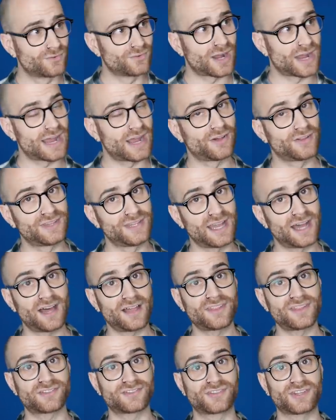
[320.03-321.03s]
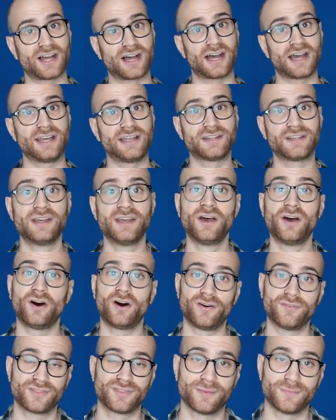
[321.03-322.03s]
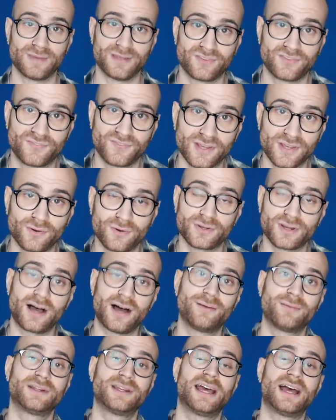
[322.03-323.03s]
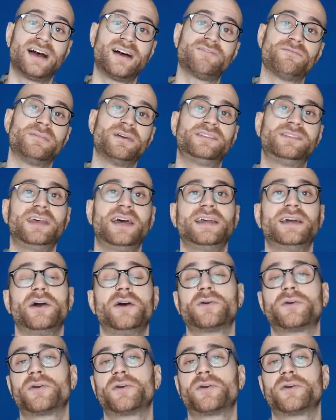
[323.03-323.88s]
Right, on the other side of the midfield, I'm going to have Mateo